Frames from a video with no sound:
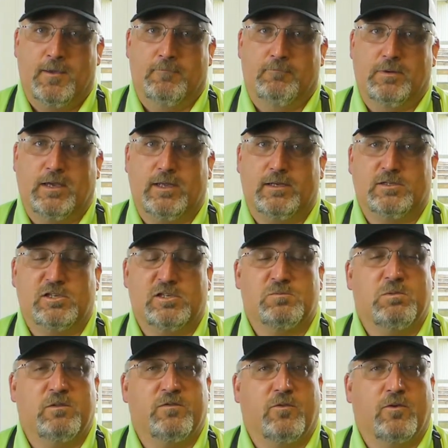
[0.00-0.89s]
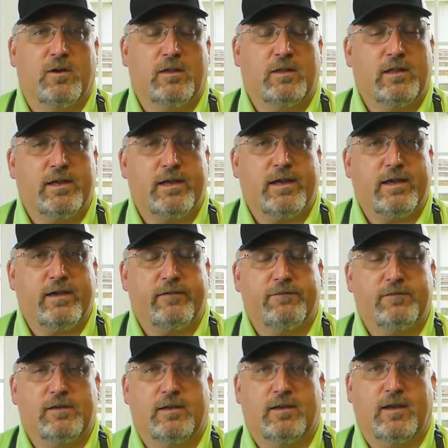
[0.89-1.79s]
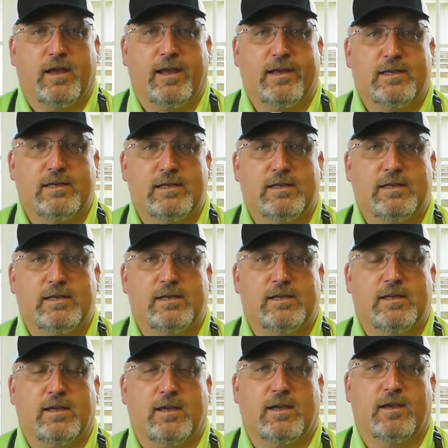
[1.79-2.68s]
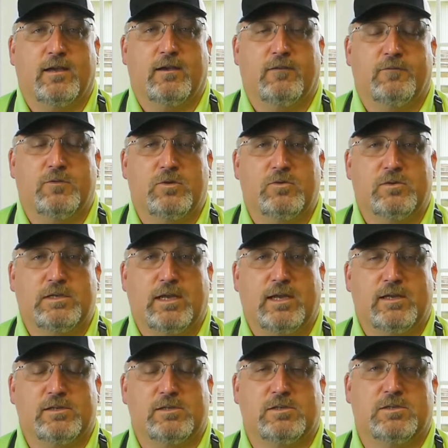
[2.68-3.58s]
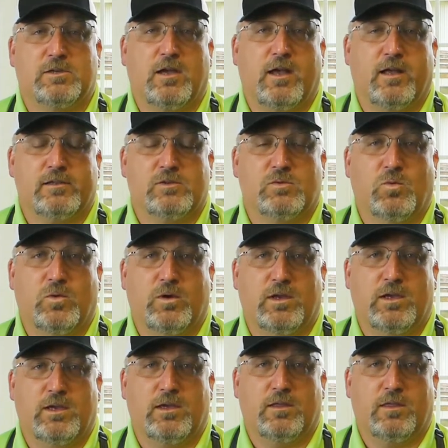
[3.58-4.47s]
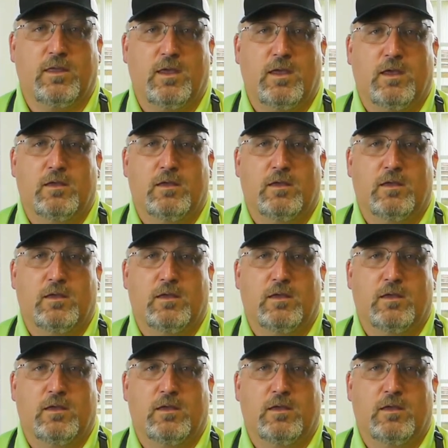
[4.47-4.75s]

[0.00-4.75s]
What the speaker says: But just before I left, I did a few test shots with